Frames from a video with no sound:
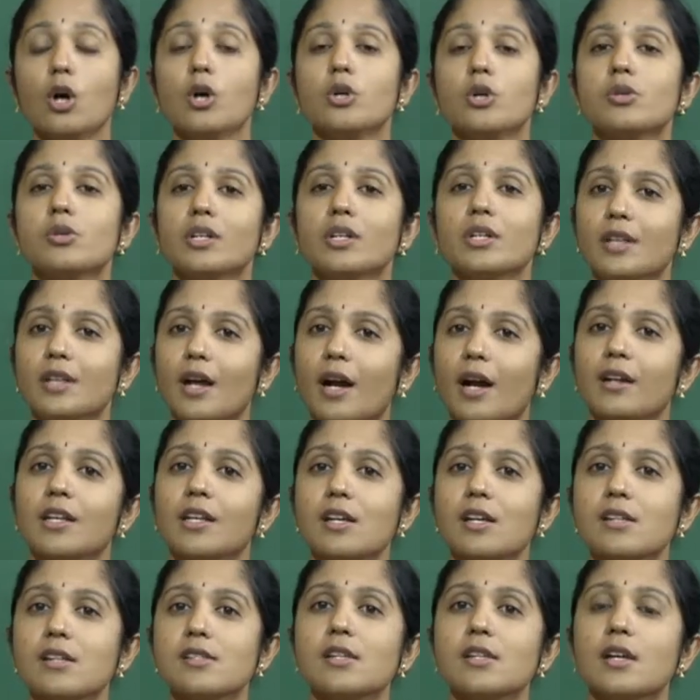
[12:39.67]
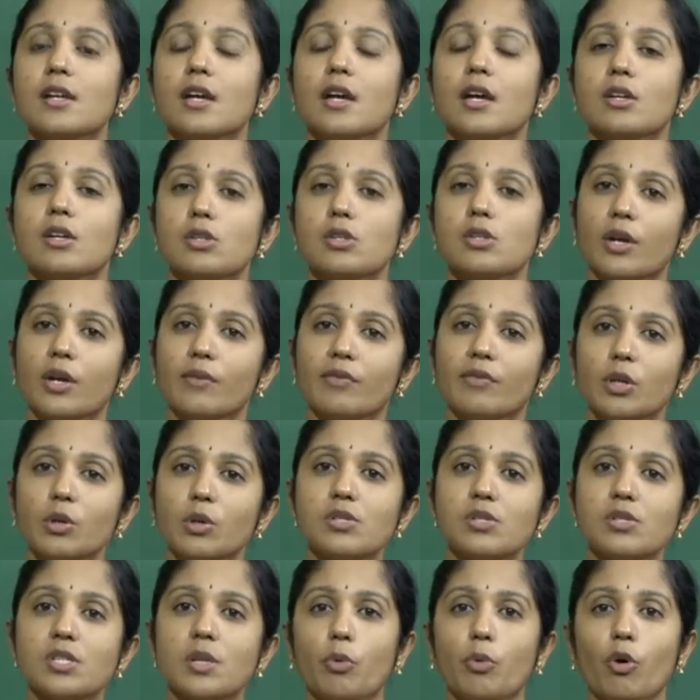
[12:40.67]
So in that case, so if you
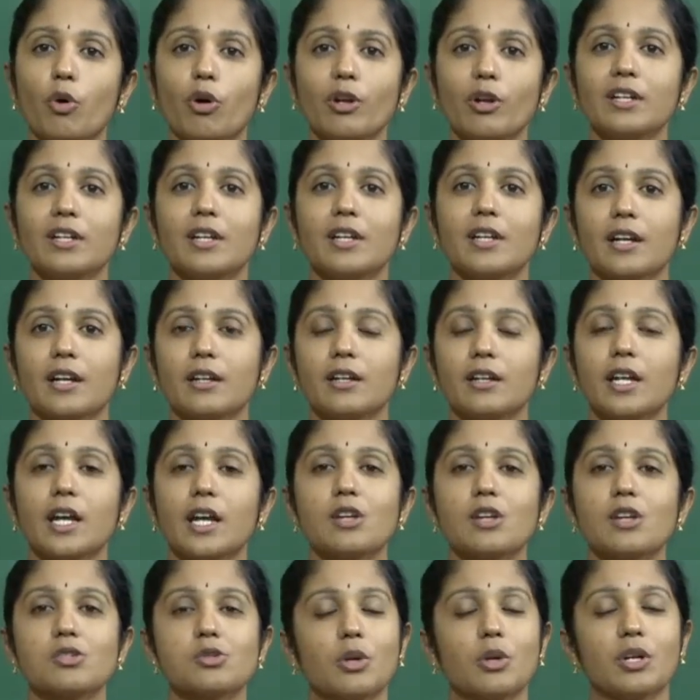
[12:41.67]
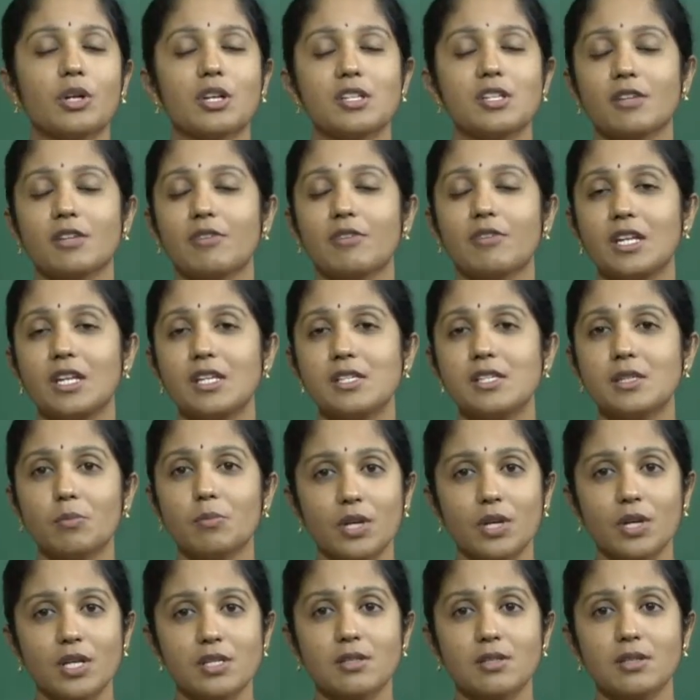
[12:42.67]
use the polling technique, so it is the very
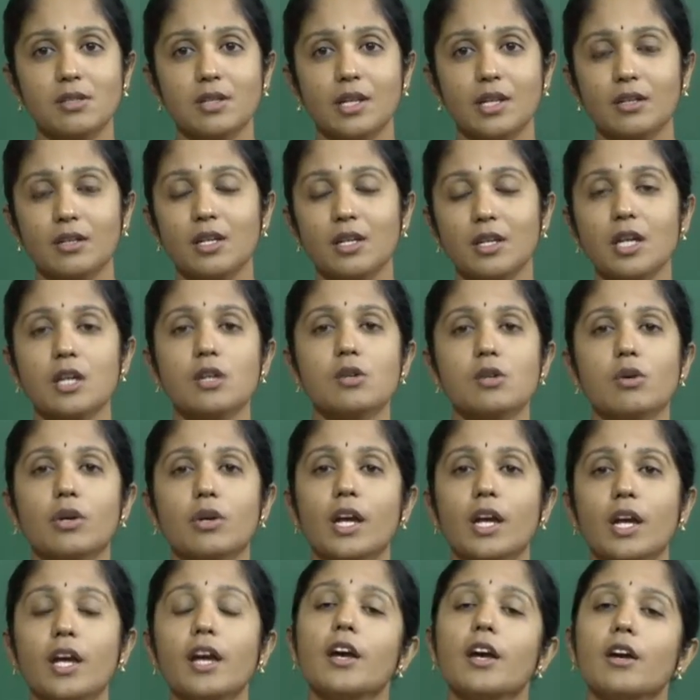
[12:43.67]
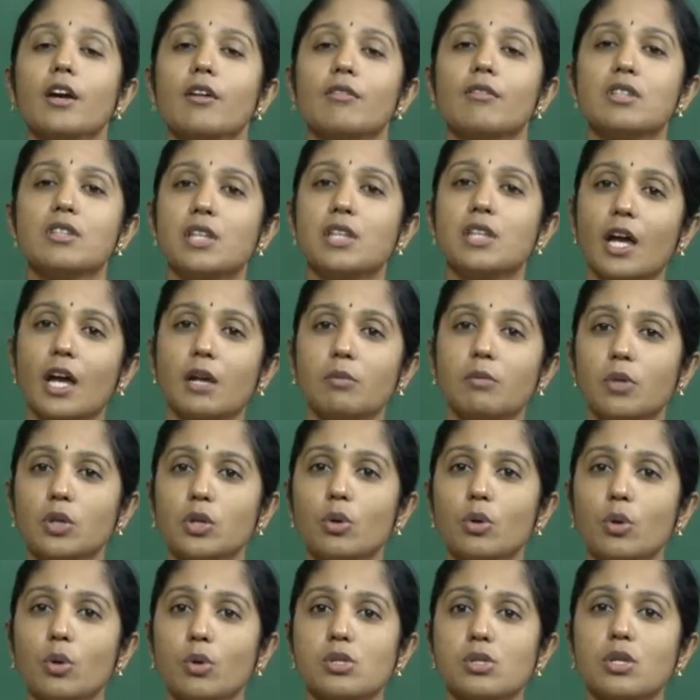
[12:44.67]
simplest technique, okay, which can be
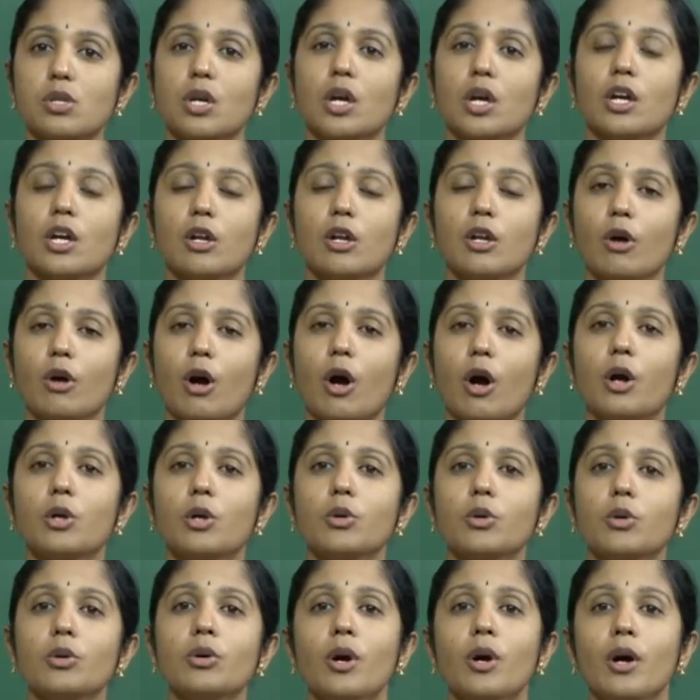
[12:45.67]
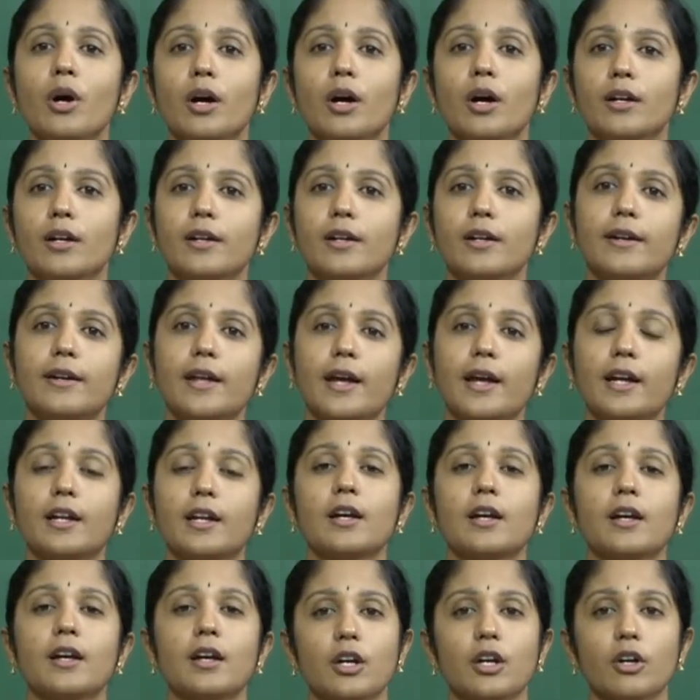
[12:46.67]
used in order to detect,
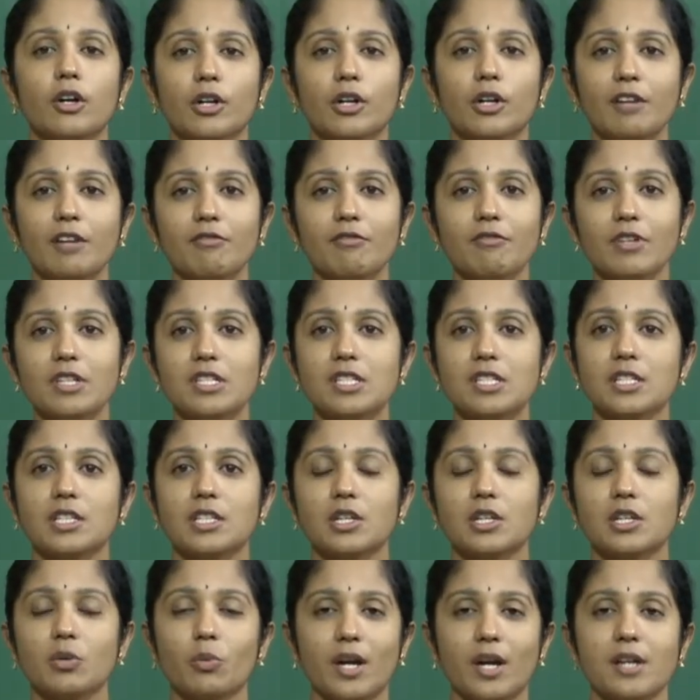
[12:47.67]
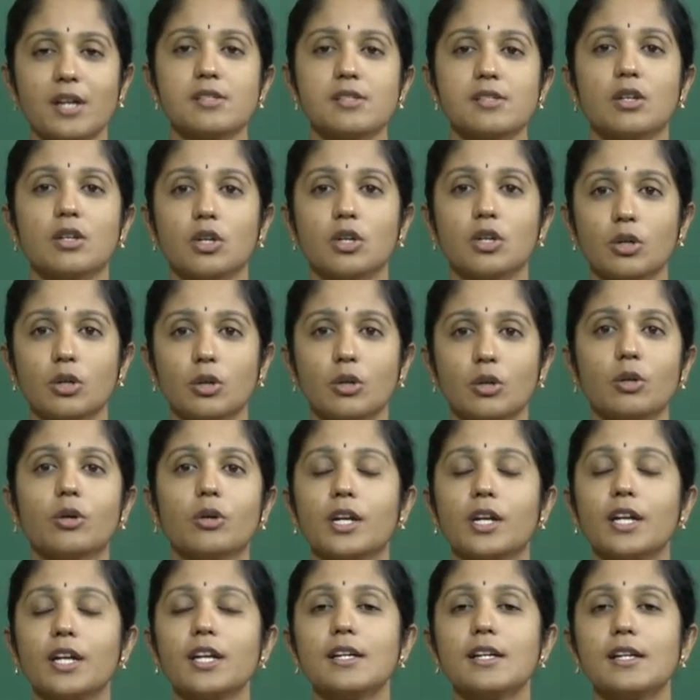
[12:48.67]
okay, which device,
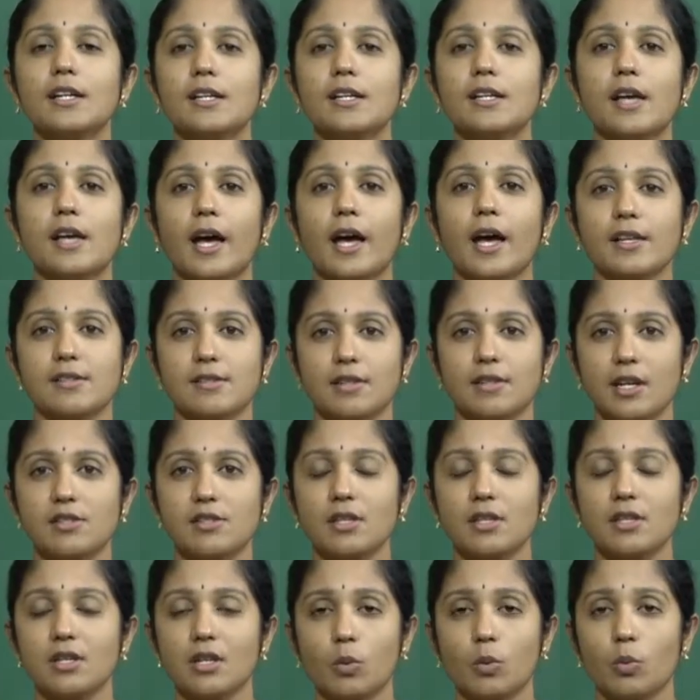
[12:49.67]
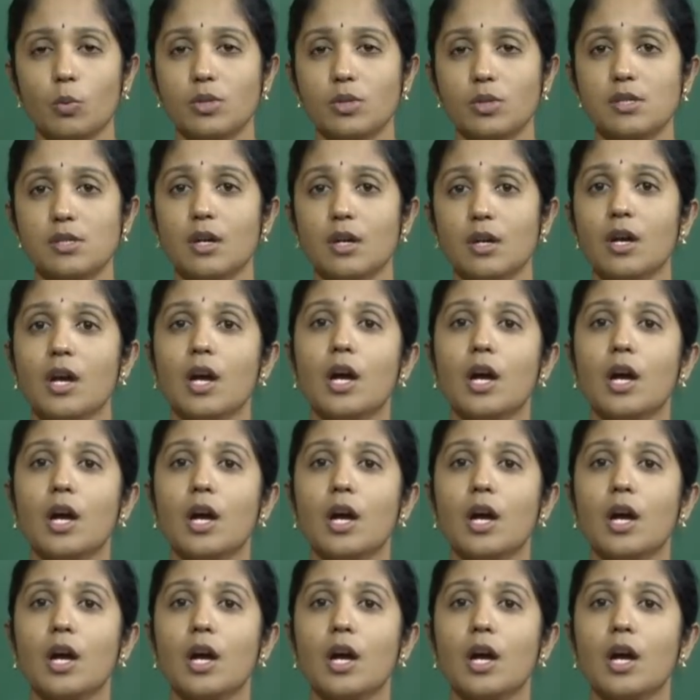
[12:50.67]
okay, it has raised the request.